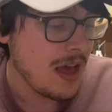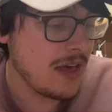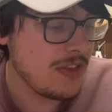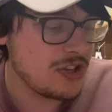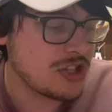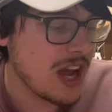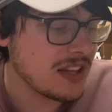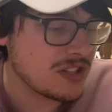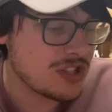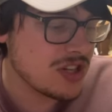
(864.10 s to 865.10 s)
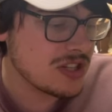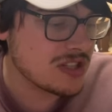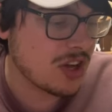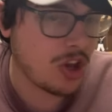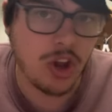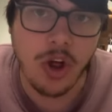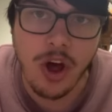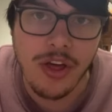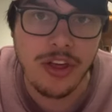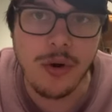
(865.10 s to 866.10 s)
And the Jets just
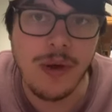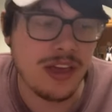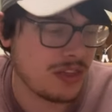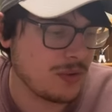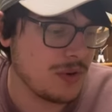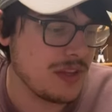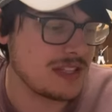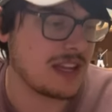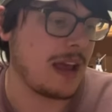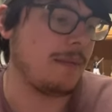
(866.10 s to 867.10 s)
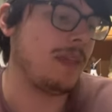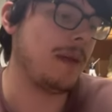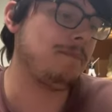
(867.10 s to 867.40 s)
claw their way through this game. They